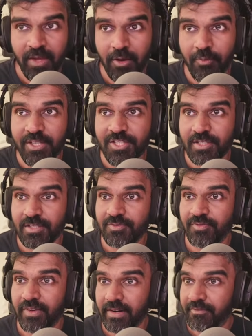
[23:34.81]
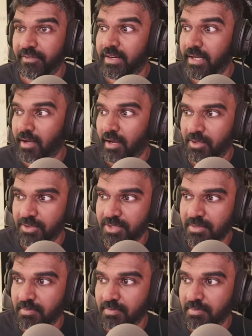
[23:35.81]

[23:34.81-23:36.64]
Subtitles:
which is very, very close.